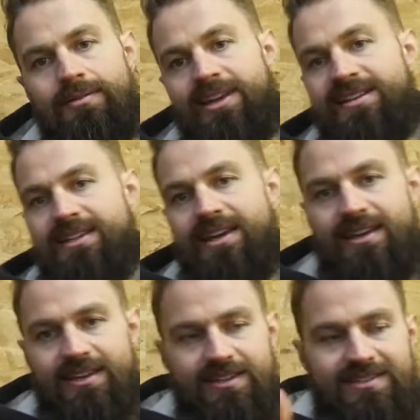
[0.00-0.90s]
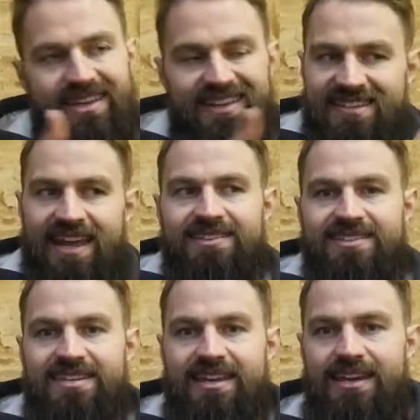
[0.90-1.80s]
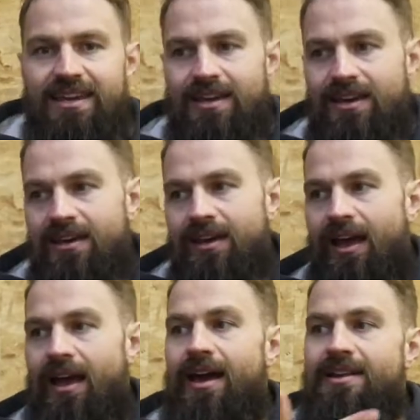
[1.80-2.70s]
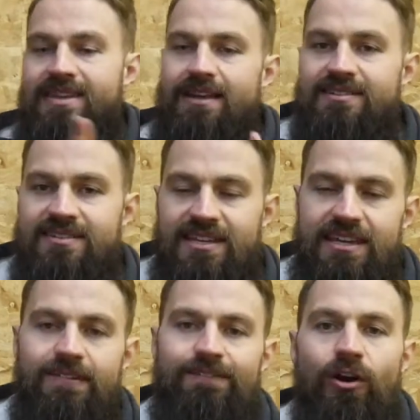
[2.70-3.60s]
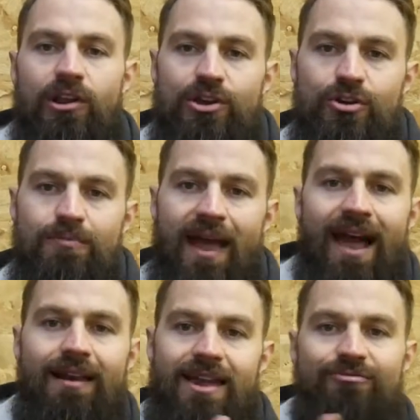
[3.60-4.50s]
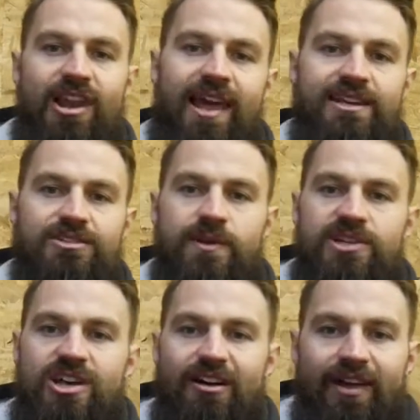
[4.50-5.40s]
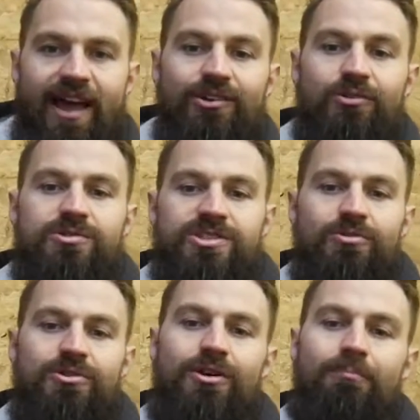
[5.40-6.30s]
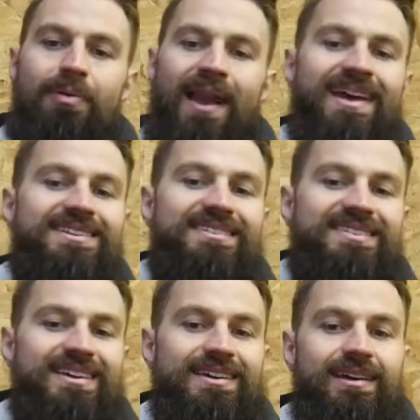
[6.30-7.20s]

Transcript: This is intensity, density, volume, how they relate to each other, and also complexity.